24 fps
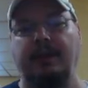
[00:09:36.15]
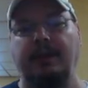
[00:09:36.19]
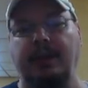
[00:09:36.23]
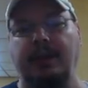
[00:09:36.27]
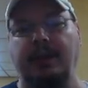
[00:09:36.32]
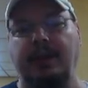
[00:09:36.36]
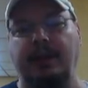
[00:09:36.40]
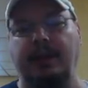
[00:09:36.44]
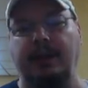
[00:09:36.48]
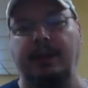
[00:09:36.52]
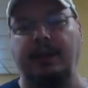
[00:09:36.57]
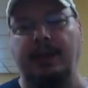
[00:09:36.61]

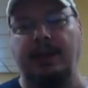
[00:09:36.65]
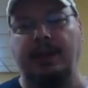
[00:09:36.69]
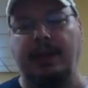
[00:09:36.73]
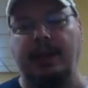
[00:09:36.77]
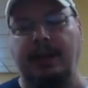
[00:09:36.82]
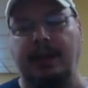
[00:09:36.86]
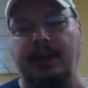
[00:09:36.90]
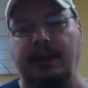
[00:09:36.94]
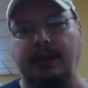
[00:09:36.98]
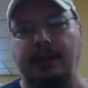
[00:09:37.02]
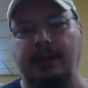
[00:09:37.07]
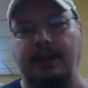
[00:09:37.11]
and then
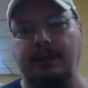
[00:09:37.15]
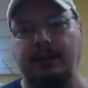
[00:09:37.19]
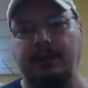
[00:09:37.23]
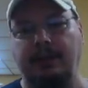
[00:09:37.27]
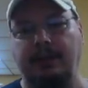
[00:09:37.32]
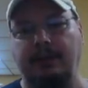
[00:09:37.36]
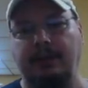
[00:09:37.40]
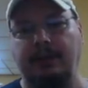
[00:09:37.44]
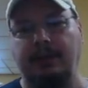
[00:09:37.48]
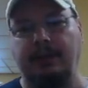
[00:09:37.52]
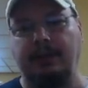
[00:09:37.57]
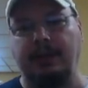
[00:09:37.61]
I
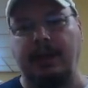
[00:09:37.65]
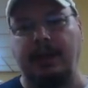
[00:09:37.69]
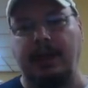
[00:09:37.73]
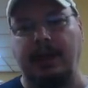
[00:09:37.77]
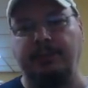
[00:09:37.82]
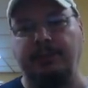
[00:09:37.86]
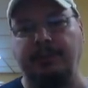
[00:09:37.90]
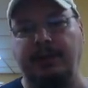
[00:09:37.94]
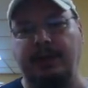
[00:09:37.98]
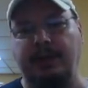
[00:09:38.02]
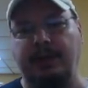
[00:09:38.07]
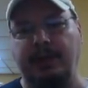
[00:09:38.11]

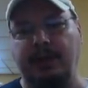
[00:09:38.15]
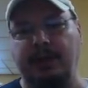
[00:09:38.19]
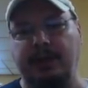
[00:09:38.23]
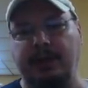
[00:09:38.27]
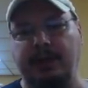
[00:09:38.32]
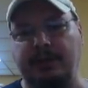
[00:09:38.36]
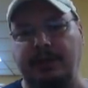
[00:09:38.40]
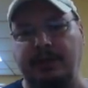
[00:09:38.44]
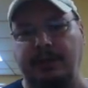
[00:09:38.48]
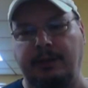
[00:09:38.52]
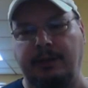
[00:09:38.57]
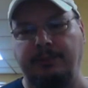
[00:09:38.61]
copied
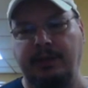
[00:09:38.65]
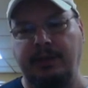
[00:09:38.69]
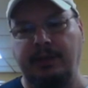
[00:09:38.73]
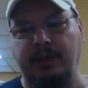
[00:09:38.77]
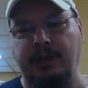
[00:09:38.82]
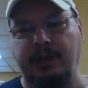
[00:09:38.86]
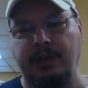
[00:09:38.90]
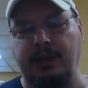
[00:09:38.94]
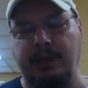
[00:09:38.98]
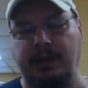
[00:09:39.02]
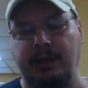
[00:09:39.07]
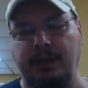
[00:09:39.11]
this and put
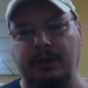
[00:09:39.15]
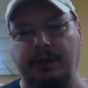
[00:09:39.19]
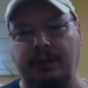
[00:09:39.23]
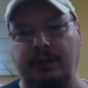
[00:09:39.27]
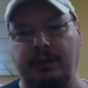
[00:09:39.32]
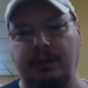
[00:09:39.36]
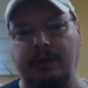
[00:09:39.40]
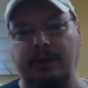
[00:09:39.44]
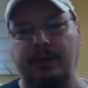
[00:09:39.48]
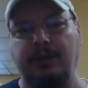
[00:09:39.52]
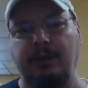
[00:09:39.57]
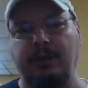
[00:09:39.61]
it in
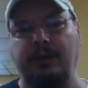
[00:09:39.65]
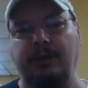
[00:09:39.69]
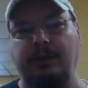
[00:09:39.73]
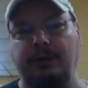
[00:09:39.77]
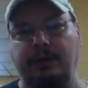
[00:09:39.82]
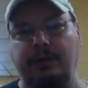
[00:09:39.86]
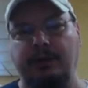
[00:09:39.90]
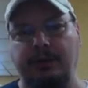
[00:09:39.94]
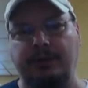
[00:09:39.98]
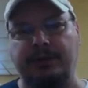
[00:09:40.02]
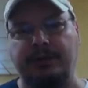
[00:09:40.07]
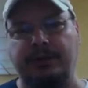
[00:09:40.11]

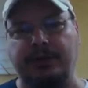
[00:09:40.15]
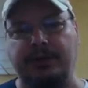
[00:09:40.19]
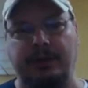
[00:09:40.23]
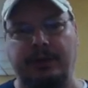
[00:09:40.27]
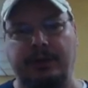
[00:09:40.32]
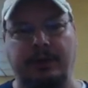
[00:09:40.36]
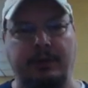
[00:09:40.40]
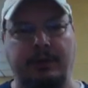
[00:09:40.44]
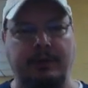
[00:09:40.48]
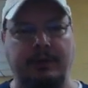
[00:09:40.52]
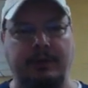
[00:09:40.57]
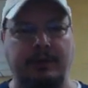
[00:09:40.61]

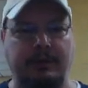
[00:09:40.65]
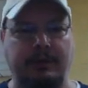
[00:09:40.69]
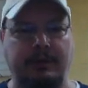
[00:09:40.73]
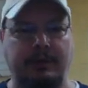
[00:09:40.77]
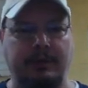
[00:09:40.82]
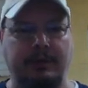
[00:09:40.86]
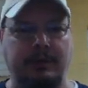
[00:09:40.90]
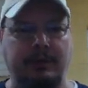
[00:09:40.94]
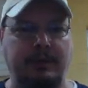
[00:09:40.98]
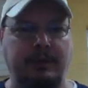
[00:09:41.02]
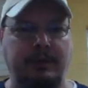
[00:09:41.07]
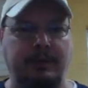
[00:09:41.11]
user
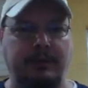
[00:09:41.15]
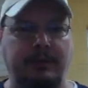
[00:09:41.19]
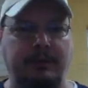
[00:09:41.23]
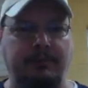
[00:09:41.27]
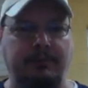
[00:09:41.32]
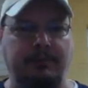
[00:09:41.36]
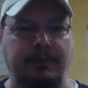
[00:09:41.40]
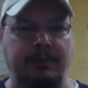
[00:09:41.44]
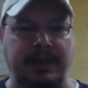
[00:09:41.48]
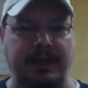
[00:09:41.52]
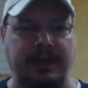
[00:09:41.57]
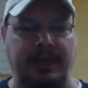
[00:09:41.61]

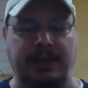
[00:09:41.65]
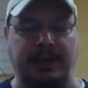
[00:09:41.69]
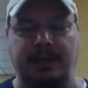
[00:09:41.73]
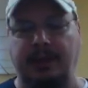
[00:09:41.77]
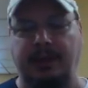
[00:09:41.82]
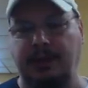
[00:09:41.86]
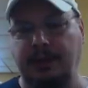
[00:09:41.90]
bin.